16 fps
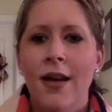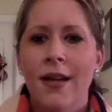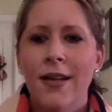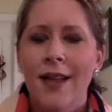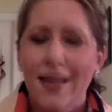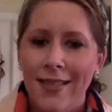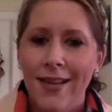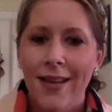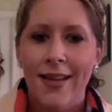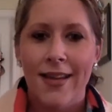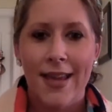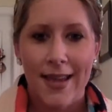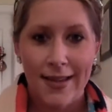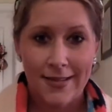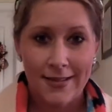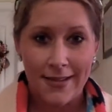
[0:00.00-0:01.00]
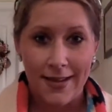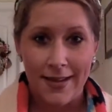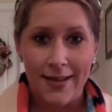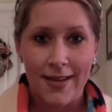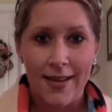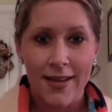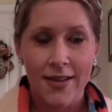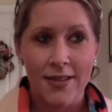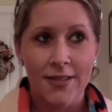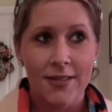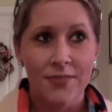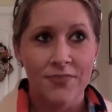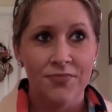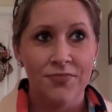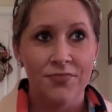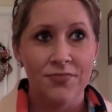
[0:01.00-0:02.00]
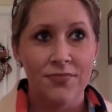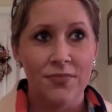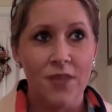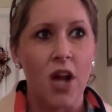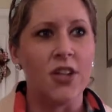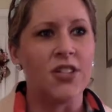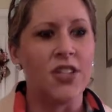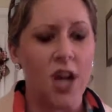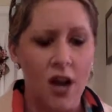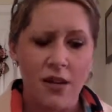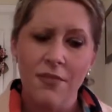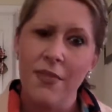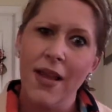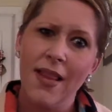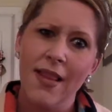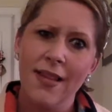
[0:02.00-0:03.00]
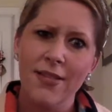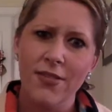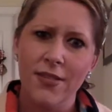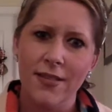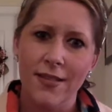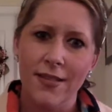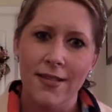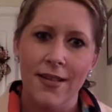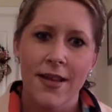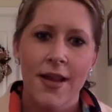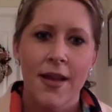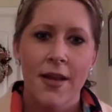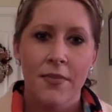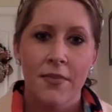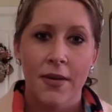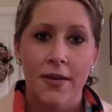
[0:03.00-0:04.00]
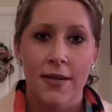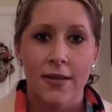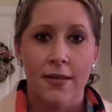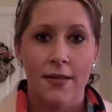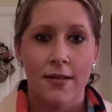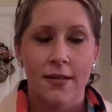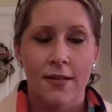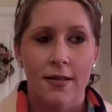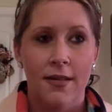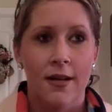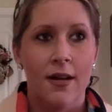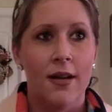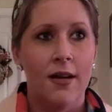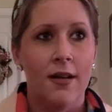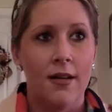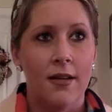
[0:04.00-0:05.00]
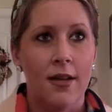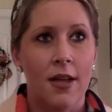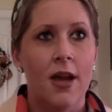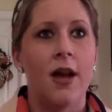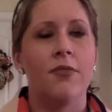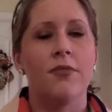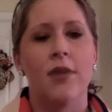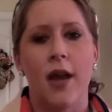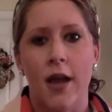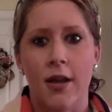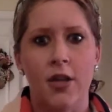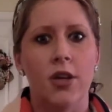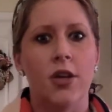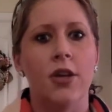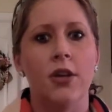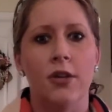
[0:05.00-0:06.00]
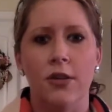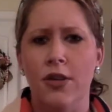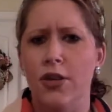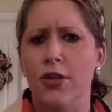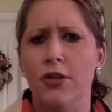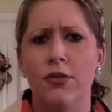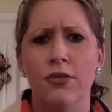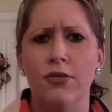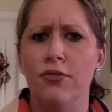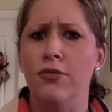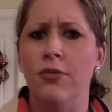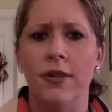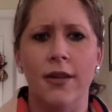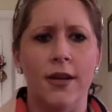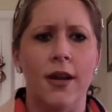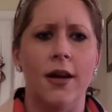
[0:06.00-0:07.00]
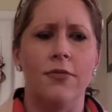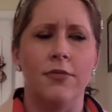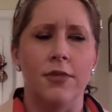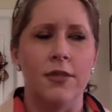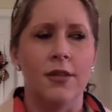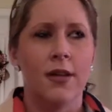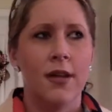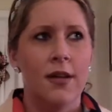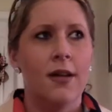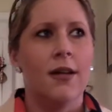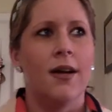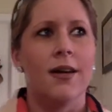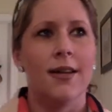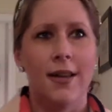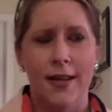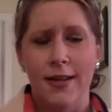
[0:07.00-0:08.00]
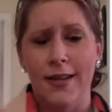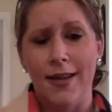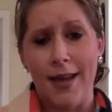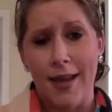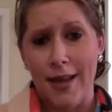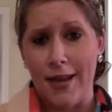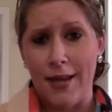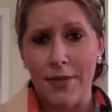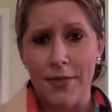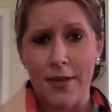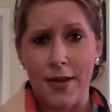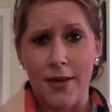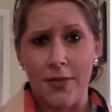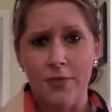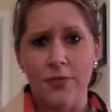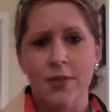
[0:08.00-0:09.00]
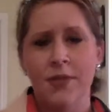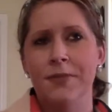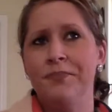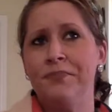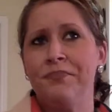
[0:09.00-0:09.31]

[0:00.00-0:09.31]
not that I gained like a ton in my legs or anything, but like I had a huge, like I gained 80 pounds,